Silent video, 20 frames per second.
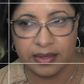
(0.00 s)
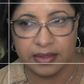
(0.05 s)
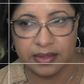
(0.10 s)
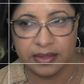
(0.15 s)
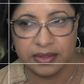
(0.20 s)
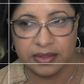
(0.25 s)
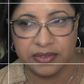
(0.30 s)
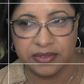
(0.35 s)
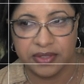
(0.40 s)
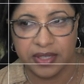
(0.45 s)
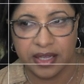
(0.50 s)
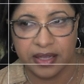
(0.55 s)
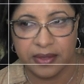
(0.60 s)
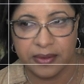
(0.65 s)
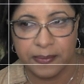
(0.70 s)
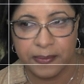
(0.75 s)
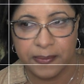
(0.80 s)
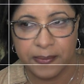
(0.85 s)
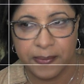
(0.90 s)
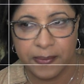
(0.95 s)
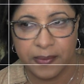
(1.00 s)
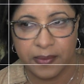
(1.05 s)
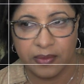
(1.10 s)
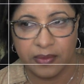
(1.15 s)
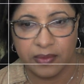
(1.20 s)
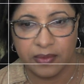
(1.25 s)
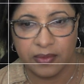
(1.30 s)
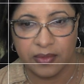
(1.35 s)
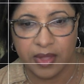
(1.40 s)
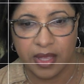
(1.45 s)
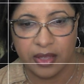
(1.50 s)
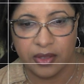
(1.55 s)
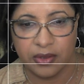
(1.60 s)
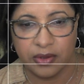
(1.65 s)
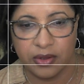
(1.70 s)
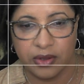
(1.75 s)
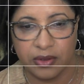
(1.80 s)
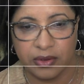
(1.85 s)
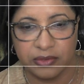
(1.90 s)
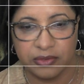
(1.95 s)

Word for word: say, there you go.